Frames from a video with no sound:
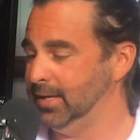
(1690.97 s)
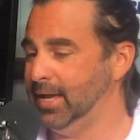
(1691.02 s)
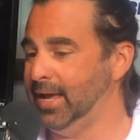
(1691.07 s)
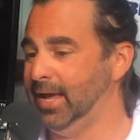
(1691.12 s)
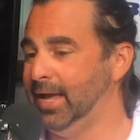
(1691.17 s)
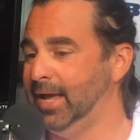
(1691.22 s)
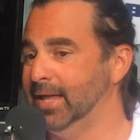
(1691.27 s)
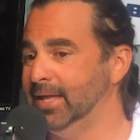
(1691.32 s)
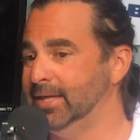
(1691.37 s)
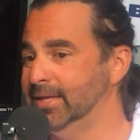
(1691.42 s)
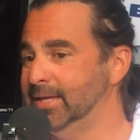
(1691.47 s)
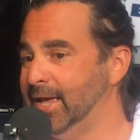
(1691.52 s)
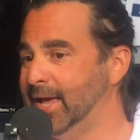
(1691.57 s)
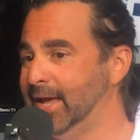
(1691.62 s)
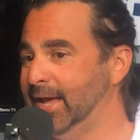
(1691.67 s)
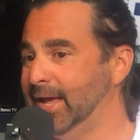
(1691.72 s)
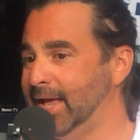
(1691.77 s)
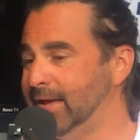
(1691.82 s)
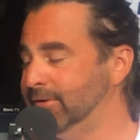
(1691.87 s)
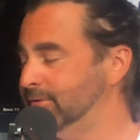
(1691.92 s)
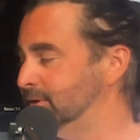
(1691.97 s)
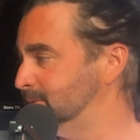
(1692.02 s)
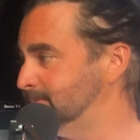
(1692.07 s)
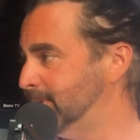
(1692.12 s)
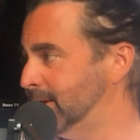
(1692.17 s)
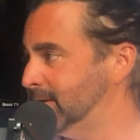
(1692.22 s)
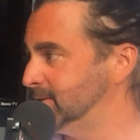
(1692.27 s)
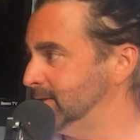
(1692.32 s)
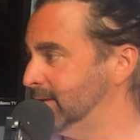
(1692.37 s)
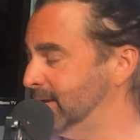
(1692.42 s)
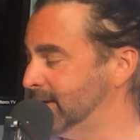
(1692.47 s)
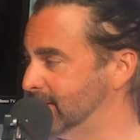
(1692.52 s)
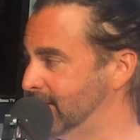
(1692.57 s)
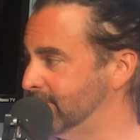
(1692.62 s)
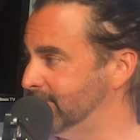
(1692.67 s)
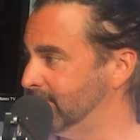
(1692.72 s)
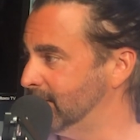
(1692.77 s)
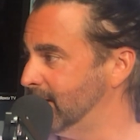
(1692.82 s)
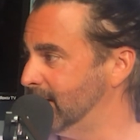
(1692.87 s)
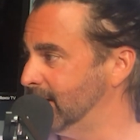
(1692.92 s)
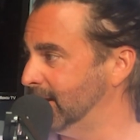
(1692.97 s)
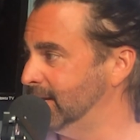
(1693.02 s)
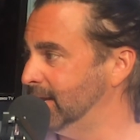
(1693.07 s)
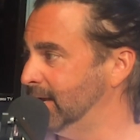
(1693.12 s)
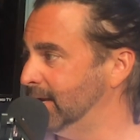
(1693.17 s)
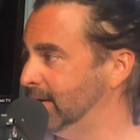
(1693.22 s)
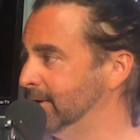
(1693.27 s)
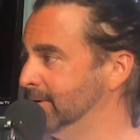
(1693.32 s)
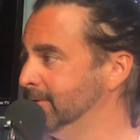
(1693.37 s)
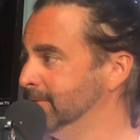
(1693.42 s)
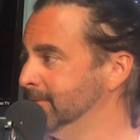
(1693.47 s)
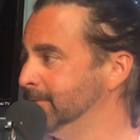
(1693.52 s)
And I got a response at like 11 o'clock at night.